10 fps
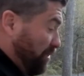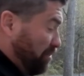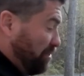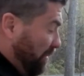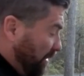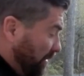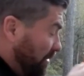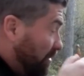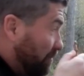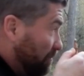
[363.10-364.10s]
when you smell
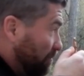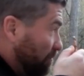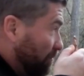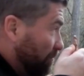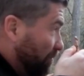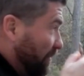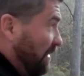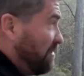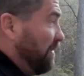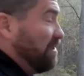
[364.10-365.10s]
this,
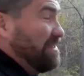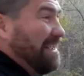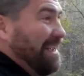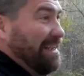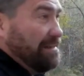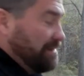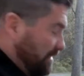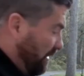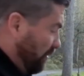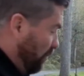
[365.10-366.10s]
it smells
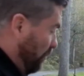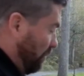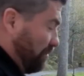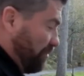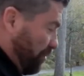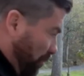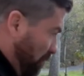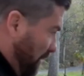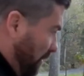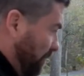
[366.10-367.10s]
identical to
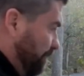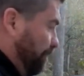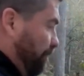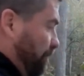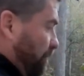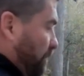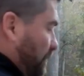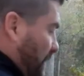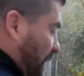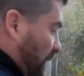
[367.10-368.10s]
root beer.
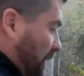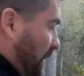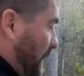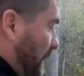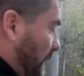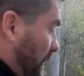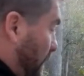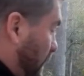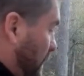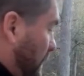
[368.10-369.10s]
And